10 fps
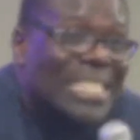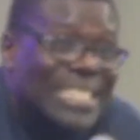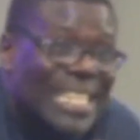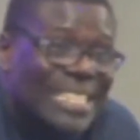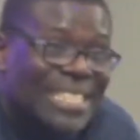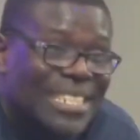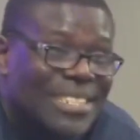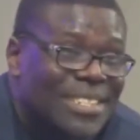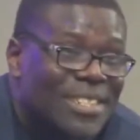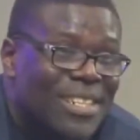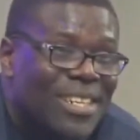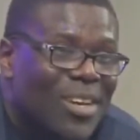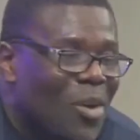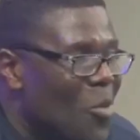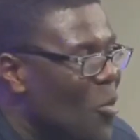Christ Jesus,
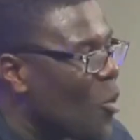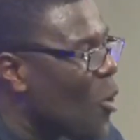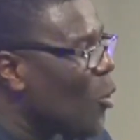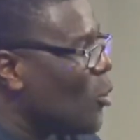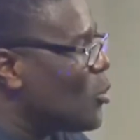oh,